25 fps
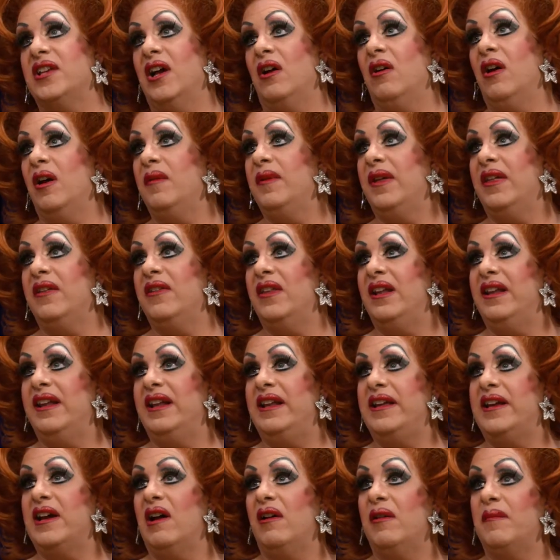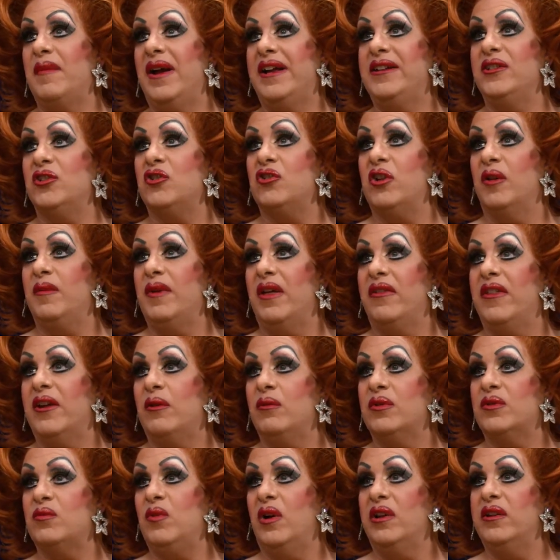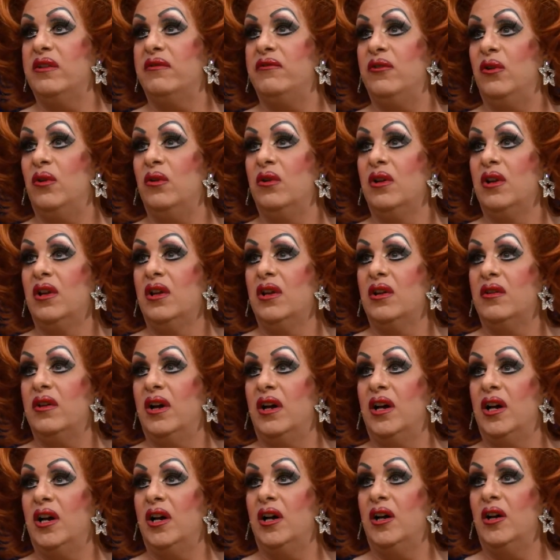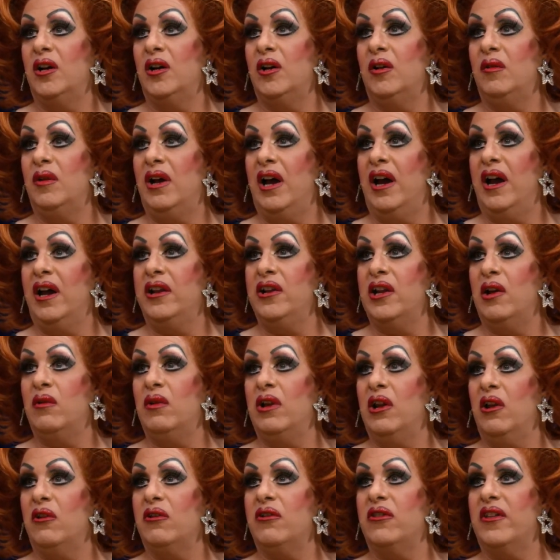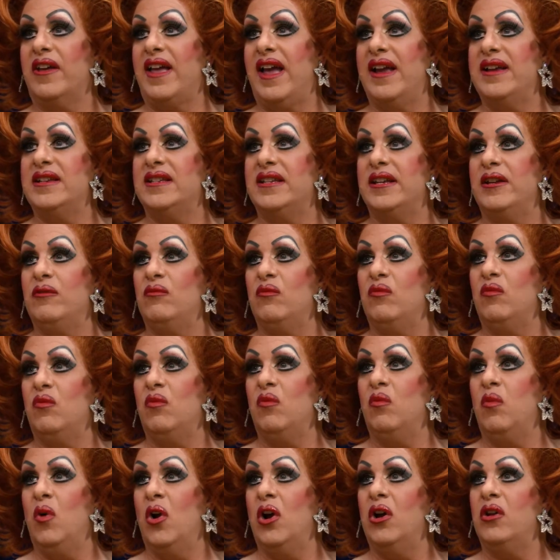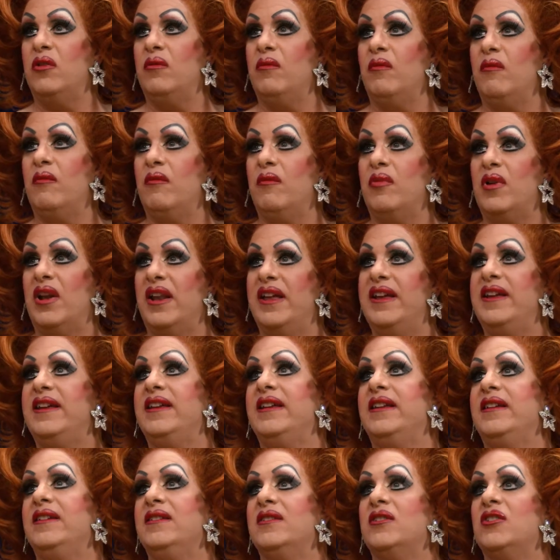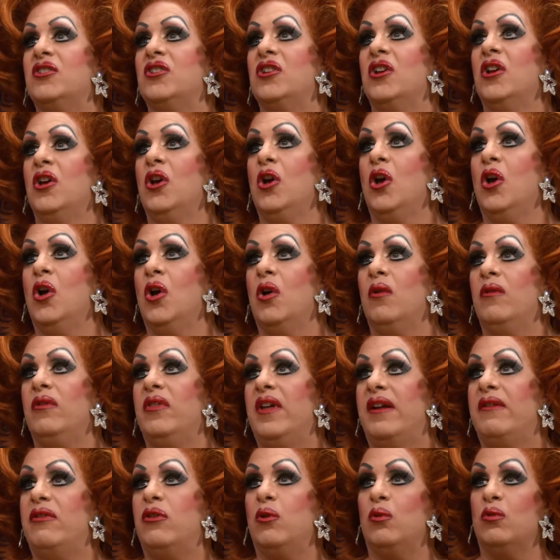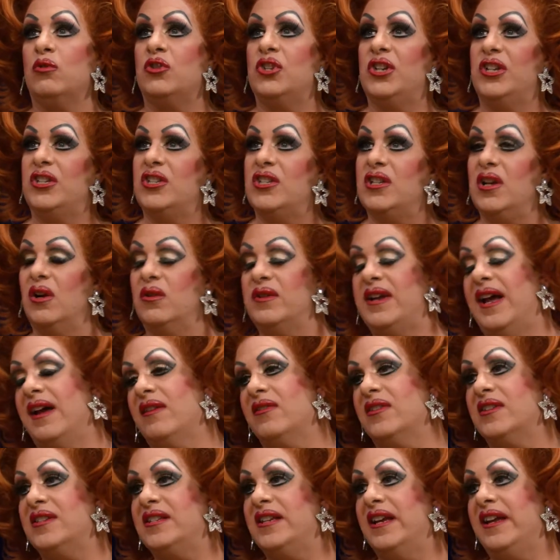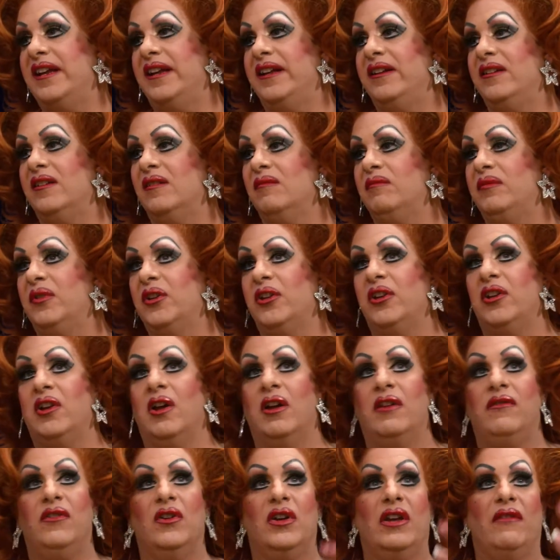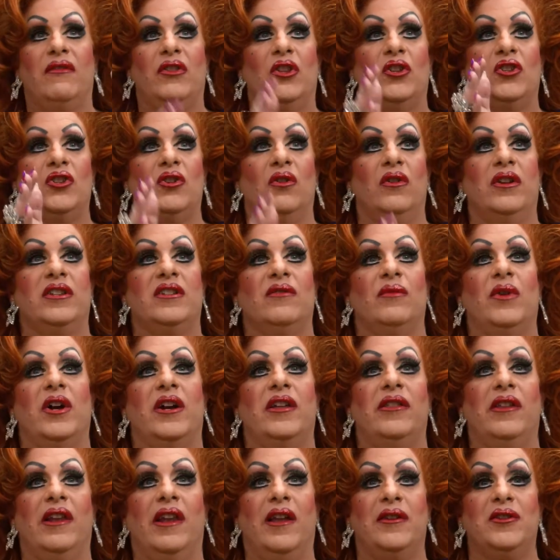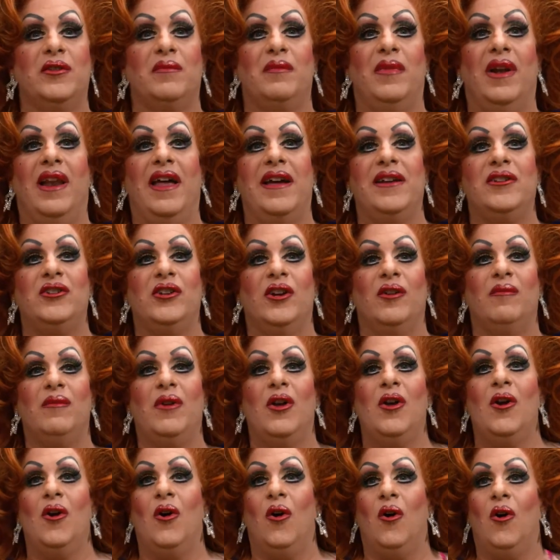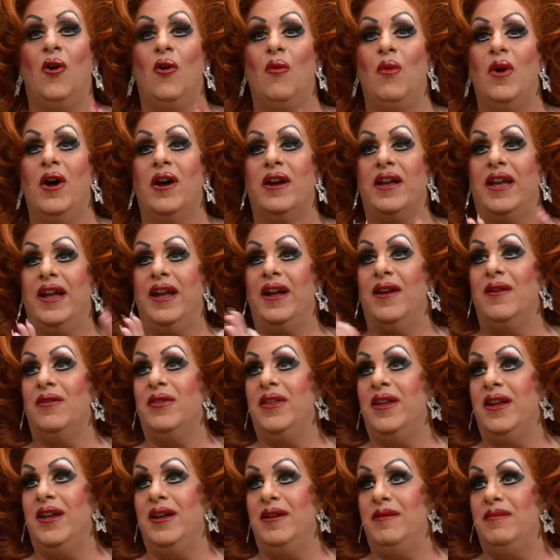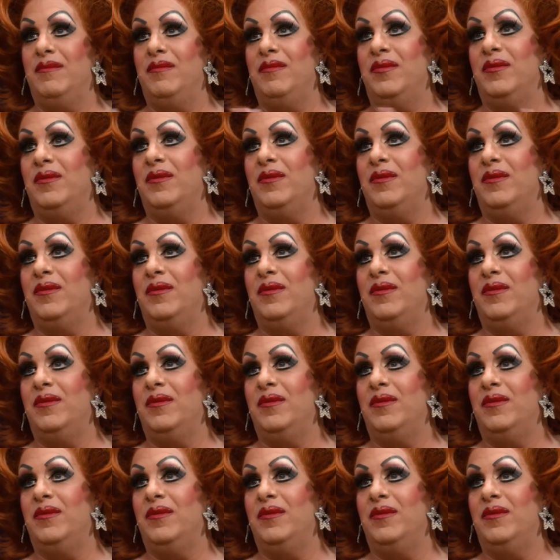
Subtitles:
so. I mean, Lily going mainstream, I think, was wonderful. I know a lot of the gay scene weren't pleased. They thought she'd sold out the scene, but you know, if you're given the choice of working the London Palladium or working the